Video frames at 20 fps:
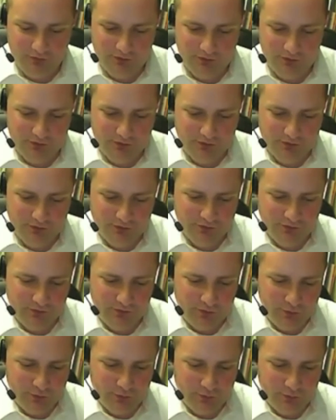
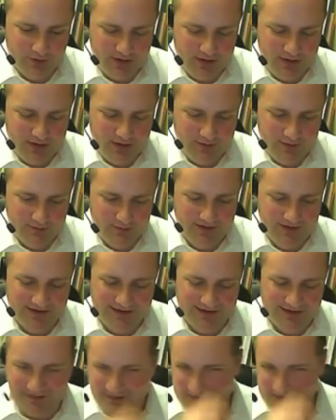so um,
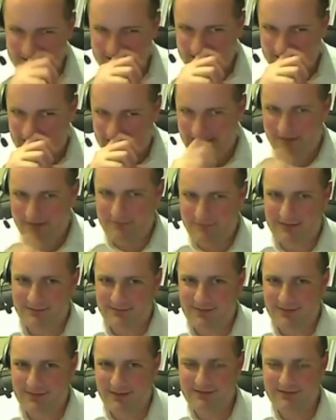I
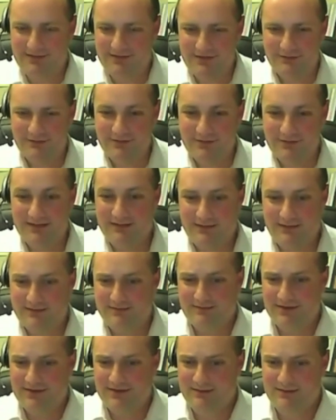don't. Maybe it's just me.
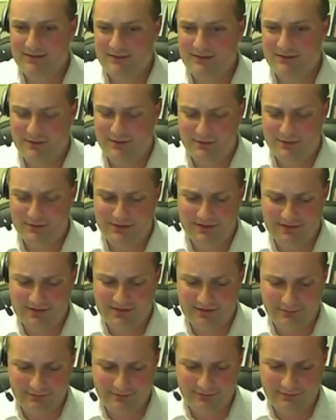Maybe maybe you know
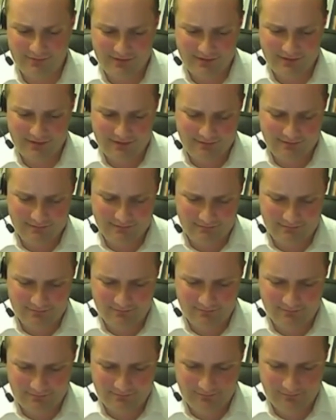this. Me
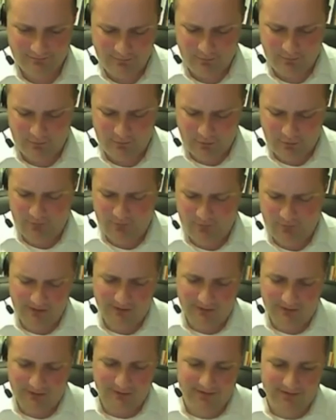know
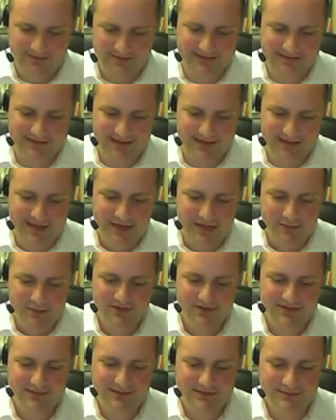better about this.
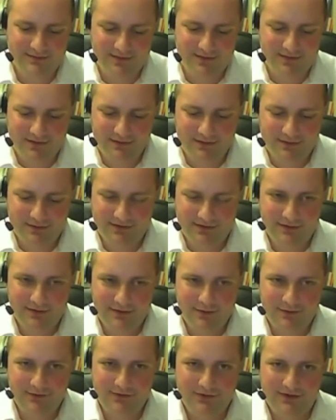But it seems like maybe the
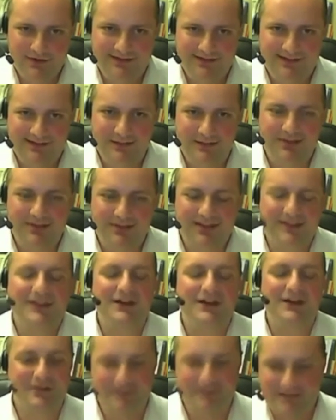use it
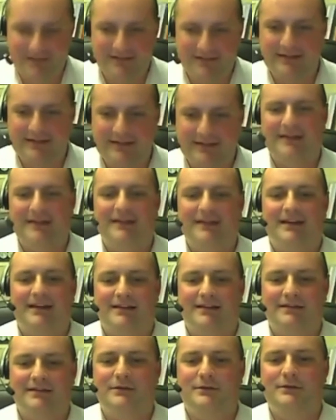appears
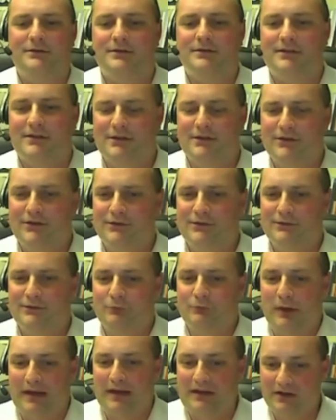as though the use
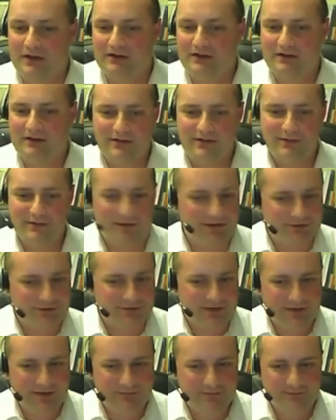of radar on
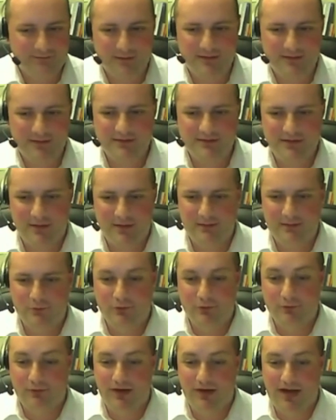spacecraft maybe is becoming
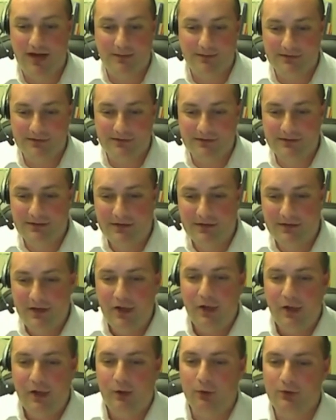more popular,
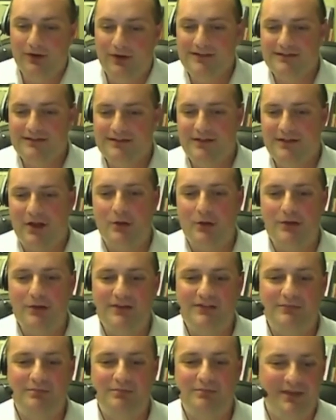or has it
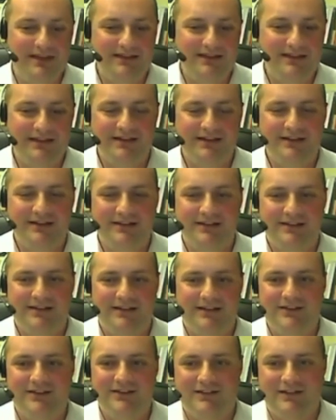always been there
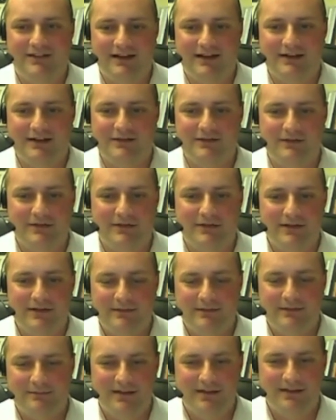and it's just kind of
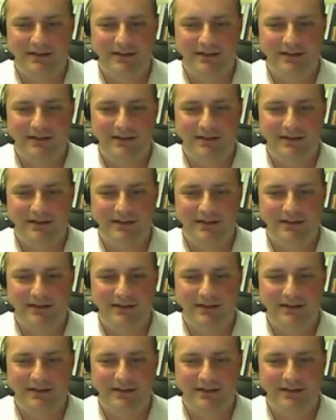been